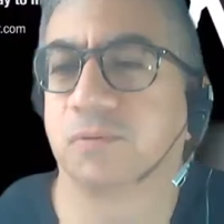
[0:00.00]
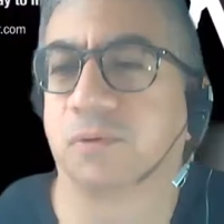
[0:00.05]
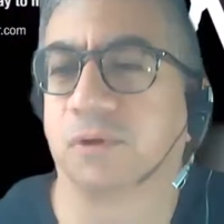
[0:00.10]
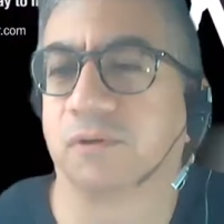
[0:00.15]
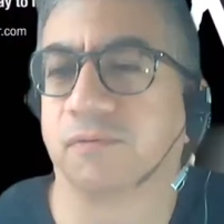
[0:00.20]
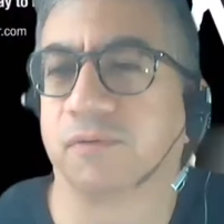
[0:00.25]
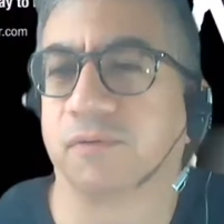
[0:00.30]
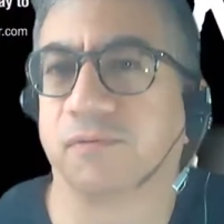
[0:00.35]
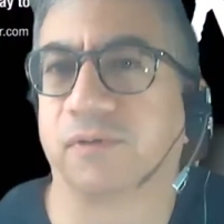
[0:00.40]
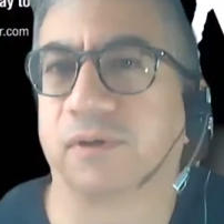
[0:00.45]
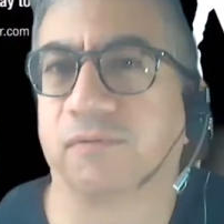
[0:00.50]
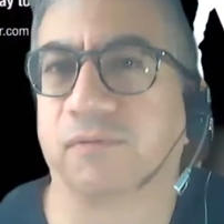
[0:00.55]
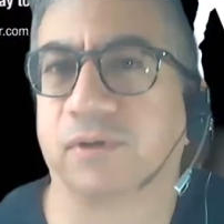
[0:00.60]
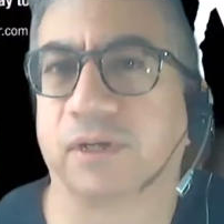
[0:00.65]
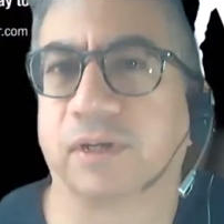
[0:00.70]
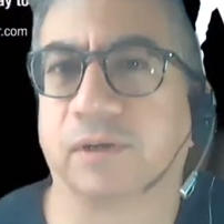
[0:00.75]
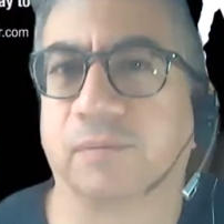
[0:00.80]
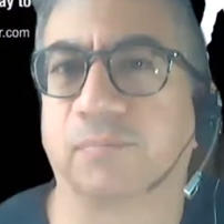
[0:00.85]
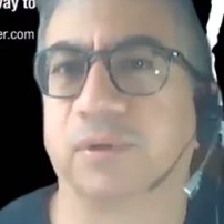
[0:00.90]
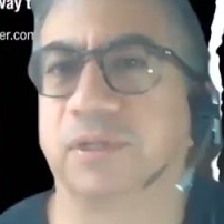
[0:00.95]
one of our favorite
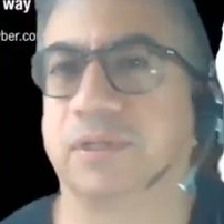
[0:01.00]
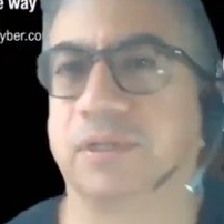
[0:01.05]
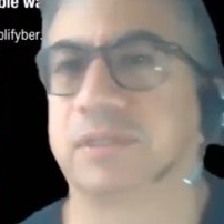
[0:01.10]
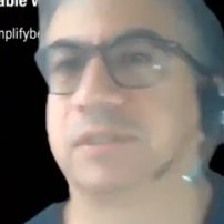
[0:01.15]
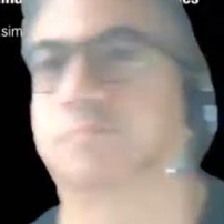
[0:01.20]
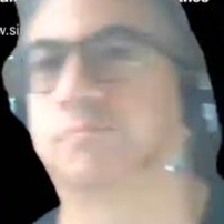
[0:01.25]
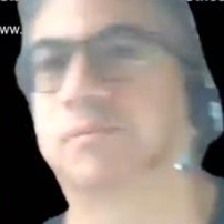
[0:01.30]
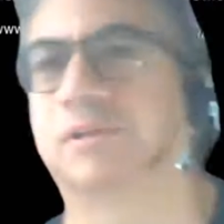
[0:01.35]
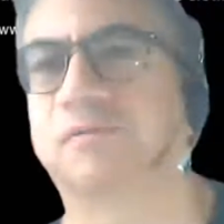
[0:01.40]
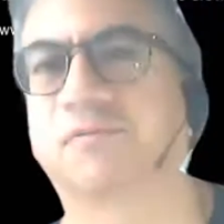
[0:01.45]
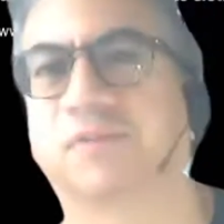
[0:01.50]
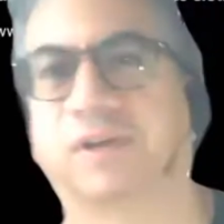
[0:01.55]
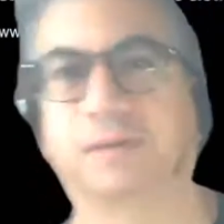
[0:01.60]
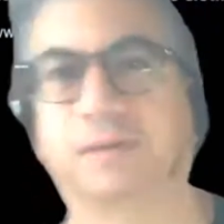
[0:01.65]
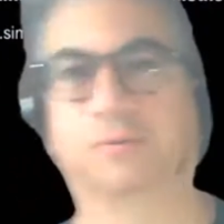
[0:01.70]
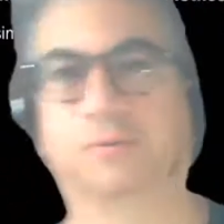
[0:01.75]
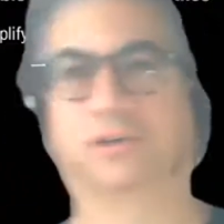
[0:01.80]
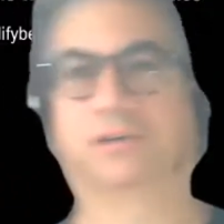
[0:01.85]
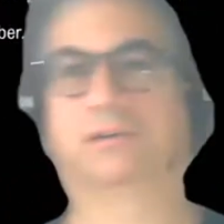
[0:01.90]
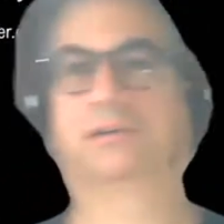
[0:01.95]
companies, Simply
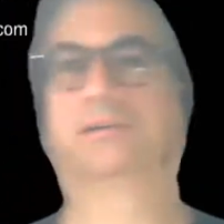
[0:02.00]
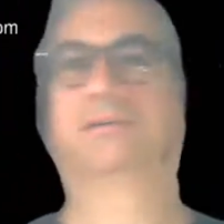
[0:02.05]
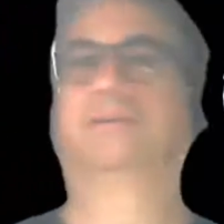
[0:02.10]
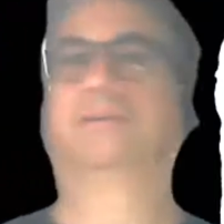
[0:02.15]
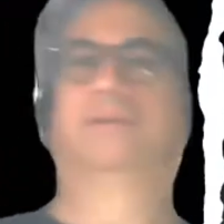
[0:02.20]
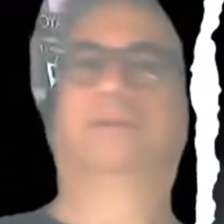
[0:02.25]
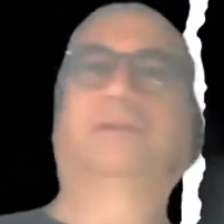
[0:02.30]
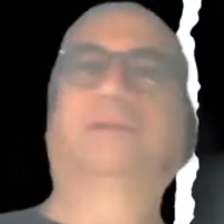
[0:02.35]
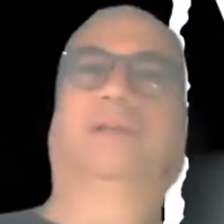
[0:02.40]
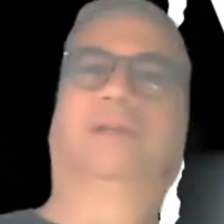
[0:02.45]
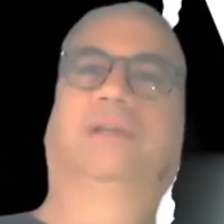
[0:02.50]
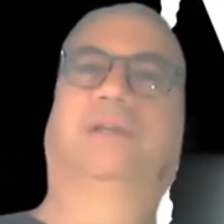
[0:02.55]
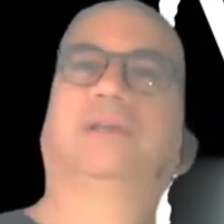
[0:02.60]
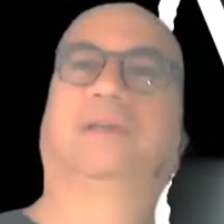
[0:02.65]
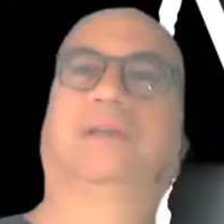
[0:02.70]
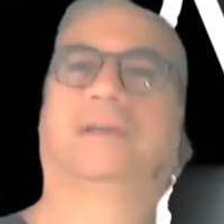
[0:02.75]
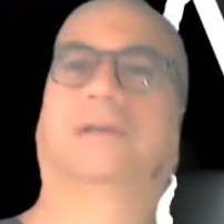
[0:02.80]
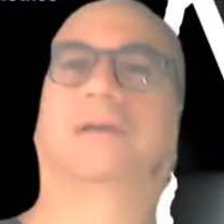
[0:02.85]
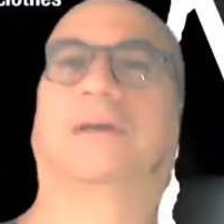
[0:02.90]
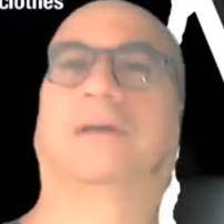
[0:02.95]
Fiber.
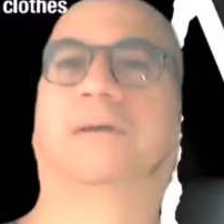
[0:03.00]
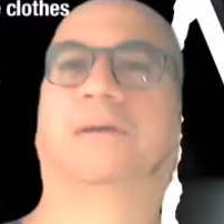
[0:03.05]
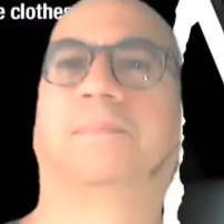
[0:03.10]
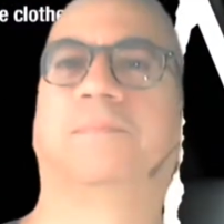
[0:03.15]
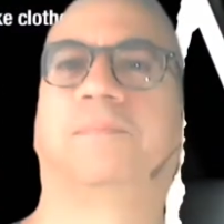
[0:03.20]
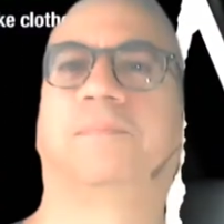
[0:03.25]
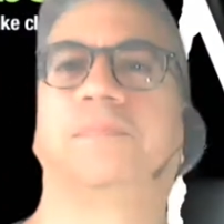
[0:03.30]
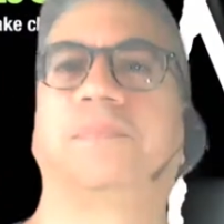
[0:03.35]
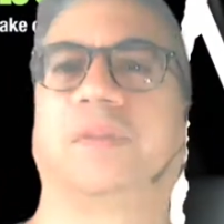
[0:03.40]
And